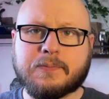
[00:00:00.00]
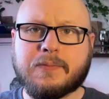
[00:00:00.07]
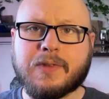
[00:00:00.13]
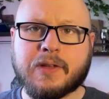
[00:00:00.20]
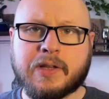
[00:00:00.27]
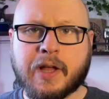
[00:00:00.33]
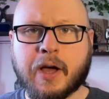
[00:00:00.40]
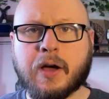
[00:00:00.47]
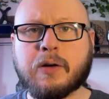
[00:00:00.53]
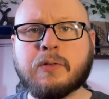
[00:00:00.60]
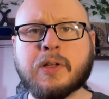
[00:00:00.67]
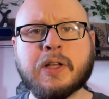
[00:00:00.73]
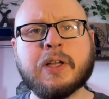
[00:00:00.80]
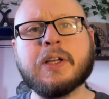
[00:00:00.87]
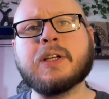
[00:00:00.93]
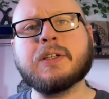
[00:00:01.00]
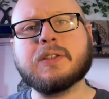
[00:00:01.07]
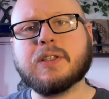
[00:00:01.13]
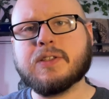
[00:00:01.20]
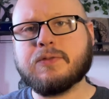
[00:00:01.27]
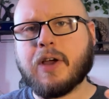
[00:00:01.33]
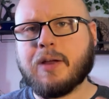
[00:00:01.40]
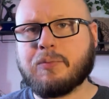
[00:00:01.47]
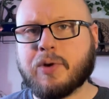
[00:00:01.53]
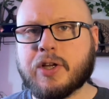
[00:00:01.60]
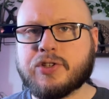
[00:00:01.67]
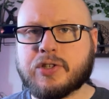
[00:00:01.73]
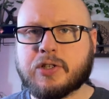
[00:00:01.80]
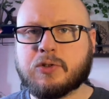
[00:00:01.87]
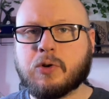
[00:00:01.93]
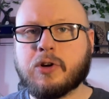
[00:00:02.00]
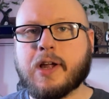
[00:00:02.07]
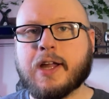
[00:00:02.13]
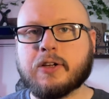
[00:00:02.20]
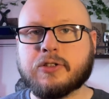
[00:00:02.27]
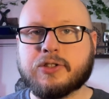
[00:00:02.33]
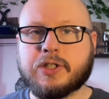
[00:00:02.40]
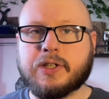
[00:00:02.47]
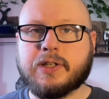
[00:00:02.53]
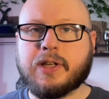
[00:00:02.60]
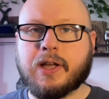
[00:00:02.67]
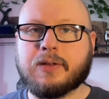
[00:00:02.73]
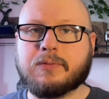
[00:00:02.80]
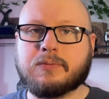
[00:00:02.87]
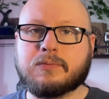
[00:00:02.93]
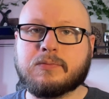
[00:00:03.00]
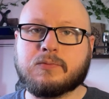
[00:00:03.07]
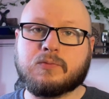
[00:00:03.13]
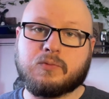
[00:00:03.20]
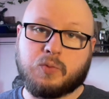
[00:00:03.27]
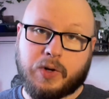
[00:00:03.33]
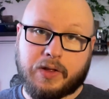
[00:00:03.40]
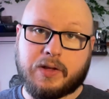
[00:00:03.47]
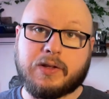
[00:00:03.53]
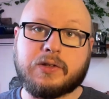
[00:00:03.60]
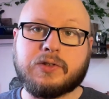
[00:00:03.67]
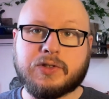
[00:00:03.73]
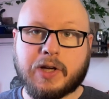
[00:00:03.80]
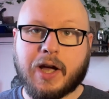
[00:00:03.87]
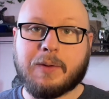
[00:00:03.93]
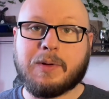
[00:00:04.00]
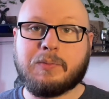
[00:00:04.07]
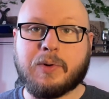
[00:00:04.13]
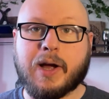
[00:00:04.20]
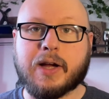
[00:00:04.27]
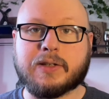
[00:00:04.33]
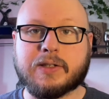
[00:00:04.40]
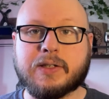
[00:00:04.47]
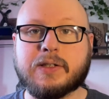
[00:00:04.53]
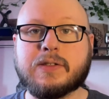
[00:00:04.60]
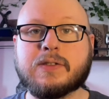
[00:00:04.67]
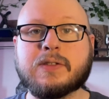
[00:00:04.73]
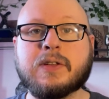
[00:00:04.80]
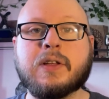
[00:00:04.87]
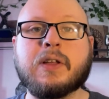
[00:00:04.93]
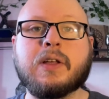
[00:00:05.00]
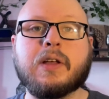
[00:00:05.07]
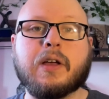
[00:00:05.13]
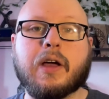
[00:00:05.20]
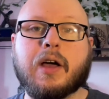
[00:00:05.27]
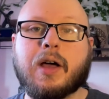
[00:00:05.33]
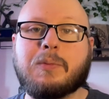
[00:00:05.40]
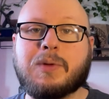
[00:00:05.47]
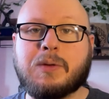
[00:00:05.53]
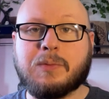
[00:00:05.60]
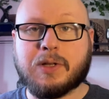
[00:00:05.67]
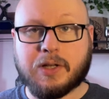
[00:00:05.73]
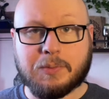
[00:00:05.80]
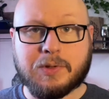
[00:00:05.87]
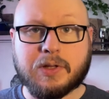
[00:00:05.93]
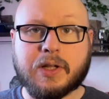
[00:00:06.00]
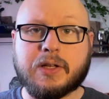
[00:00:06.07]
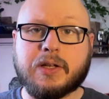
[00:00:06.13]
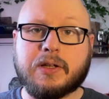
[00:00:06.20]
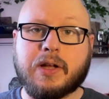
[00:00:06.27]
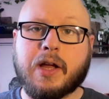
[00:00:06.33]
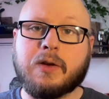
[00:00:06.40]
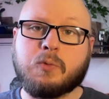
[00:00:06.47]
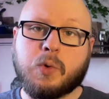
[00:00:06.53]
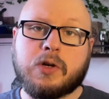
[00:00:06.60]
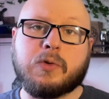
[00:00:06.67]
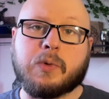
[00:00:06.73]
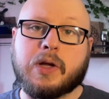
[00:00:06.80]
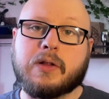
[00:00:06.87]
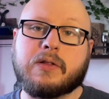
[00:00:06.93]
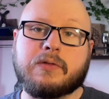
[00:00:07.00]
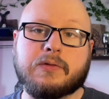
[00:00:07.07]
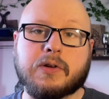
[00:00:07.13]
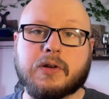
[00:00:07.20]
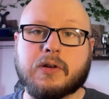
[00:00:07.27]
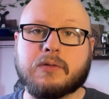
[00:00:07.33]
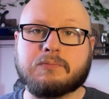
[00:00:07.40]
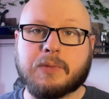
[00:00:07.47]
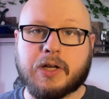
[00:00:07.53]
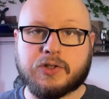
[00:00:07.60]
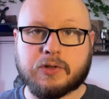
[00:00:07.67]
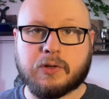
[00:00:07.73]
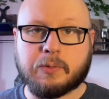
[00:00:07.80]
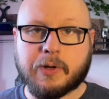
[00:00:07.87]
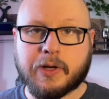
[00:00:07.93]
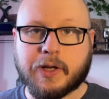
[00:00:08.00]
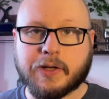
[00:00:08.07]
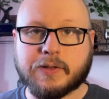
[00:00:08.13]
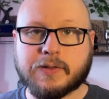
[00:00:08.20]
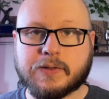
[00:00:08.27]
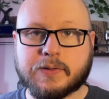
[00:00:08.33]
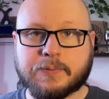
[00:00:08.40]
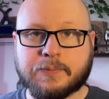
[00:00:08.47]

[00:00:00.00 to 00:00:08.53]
Now, this vibration or energy can, with a little time and practice, be manipulated and worked with for magical workings.